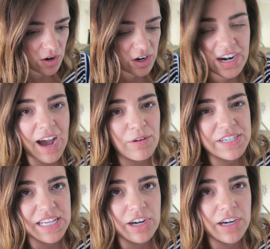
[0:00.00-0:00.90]
or an
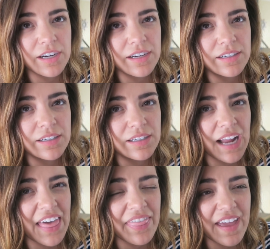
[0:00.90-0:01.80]
hour dinner,
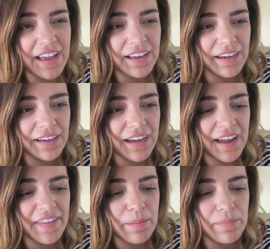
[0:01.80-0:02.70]
I think.
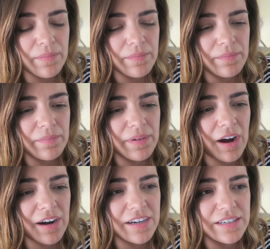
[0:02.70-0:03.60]
And then
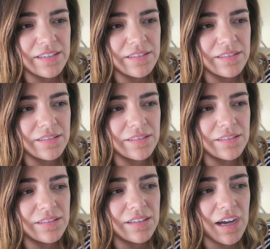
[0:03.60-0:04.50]
our
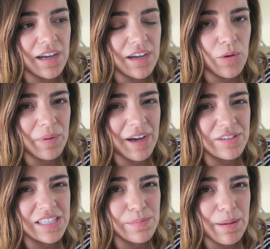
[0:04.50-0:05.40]
uh, open
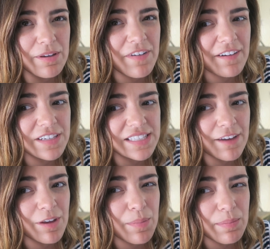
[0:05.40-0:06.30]
house is maybe five to
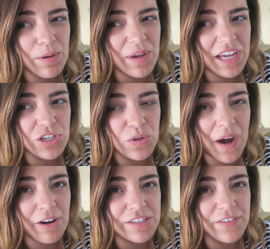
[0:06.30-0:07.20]
seven. Maybe we get two
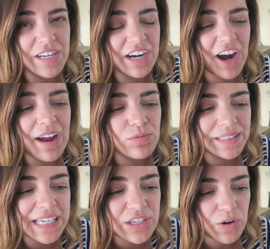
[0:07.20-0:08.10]
hours for dinner. I
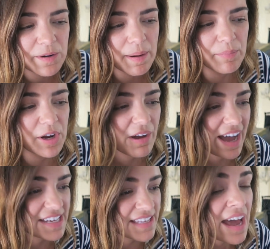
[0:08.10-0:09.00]
really don't remember, you
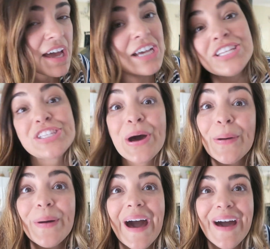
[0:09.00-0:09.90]
guys.
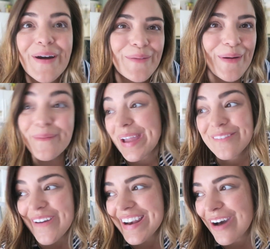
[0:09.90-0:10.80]
So we'll wait
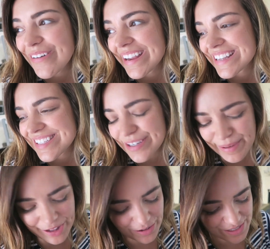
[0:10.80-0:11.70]
and find out when it gets a
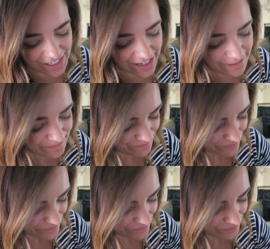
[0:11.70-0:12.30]
little bit closer.